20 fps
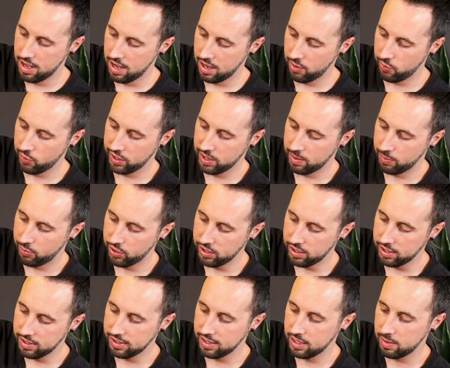and we're gonna put
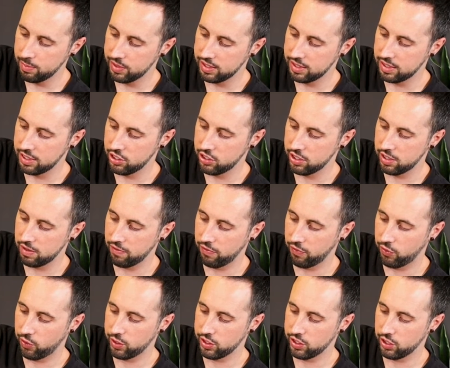this in a position
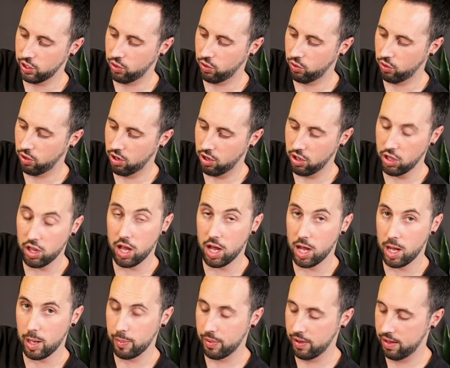for it to crawl
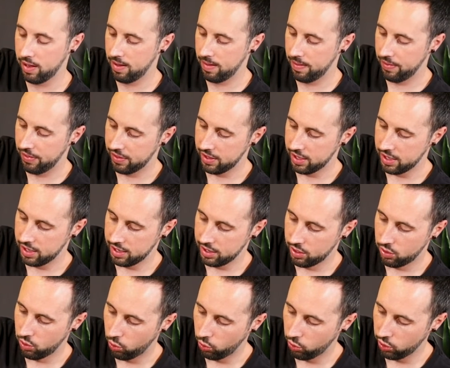up the
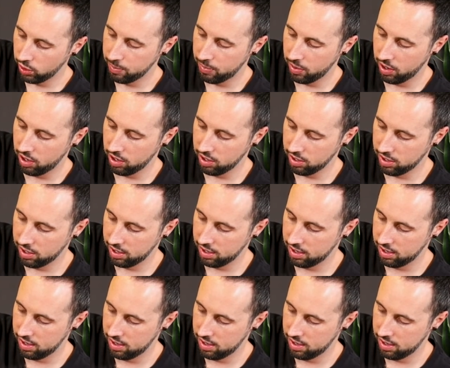cork bark